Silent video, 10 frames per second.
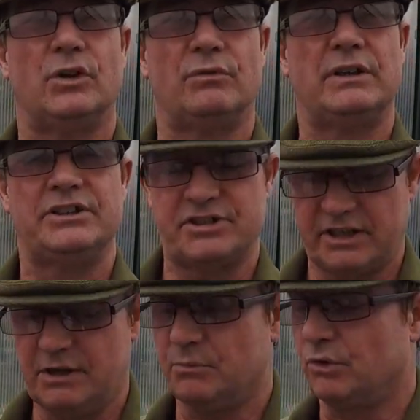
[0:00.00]
really
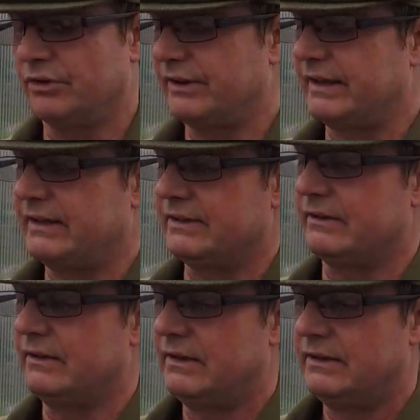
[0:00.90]
say any more than that.
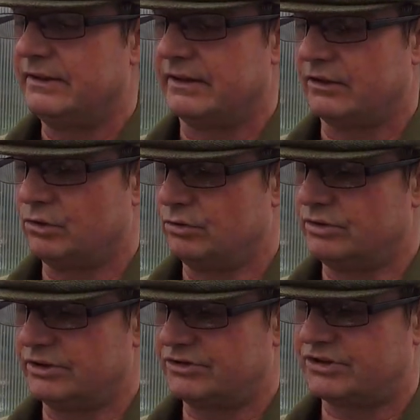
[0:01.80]
They're a good,
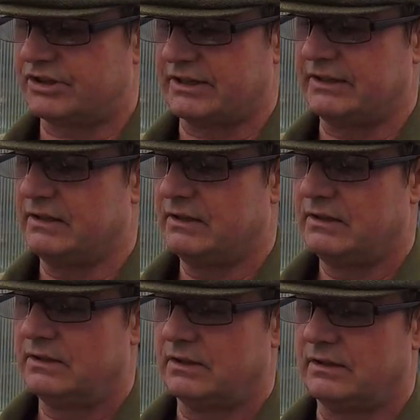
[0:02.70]
as I say,
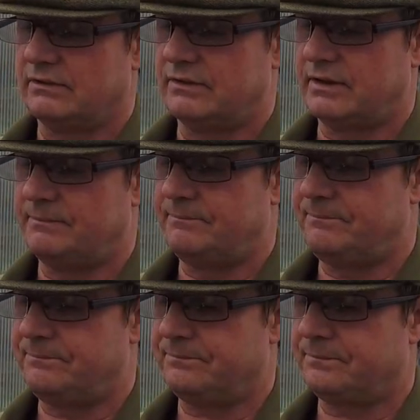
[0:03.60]

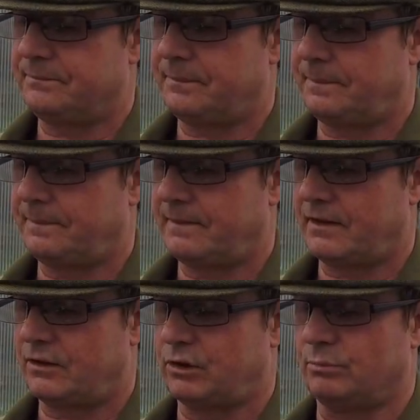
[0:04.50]
they're
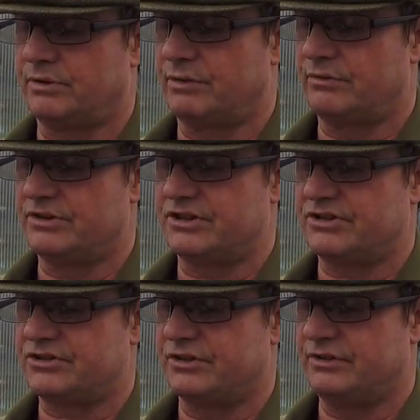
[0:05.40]
club root
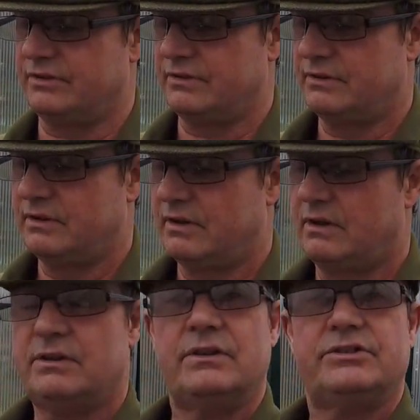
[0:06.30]
resistant,
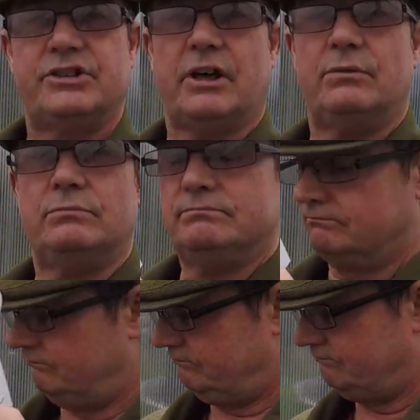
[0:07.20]
so
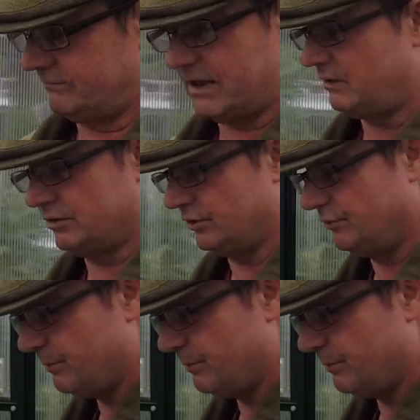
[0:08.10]
that'll do for